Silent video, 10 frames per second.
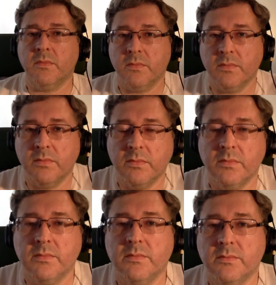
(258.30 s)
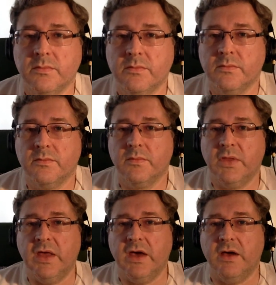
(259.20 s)

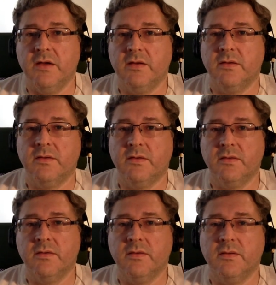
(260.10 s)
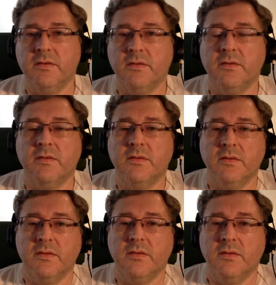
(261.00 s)

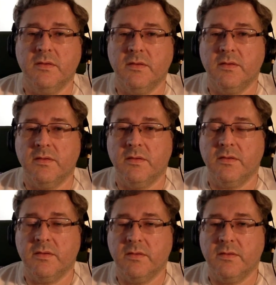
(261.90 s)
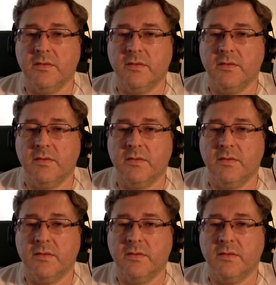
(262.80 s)
(not speaking)